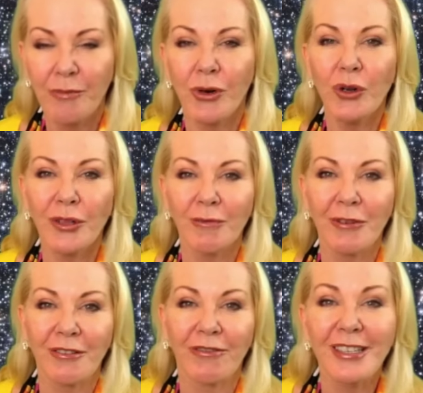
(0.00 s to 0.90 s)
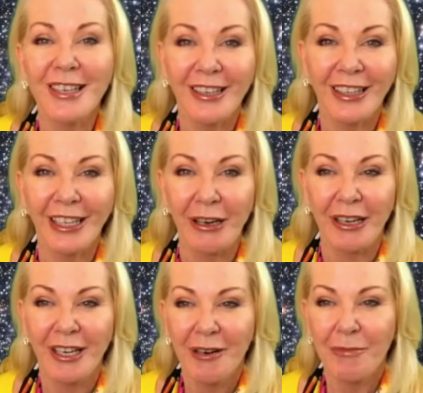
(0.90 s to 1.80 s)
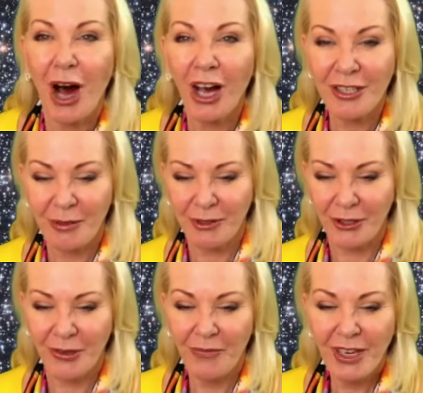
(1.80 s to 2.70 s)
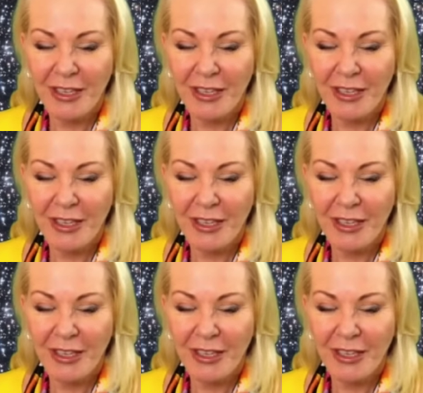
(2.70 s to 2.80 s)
more than what's physically possible.